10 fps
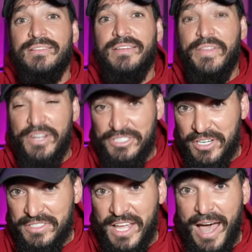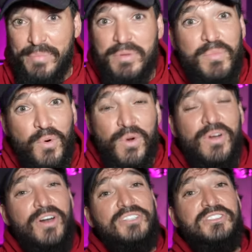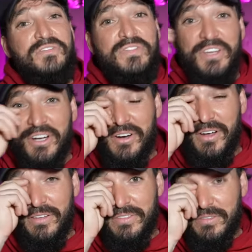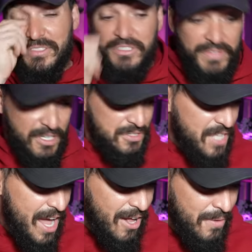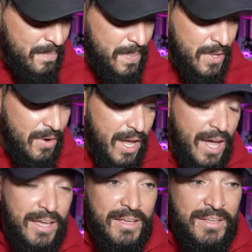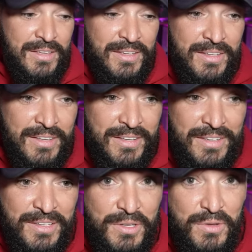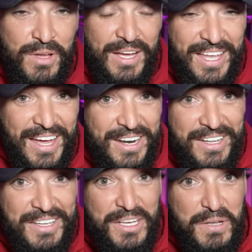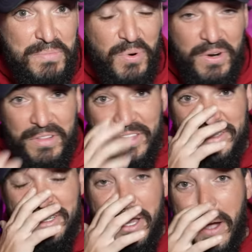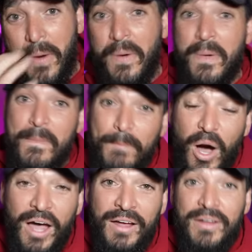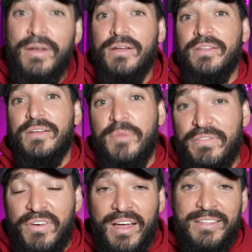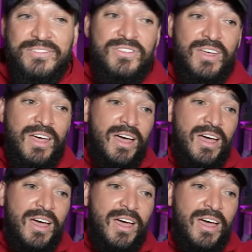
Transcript: And then it starts to happen more on a severe scale, okay? Again, important thing to know, but they're my friends.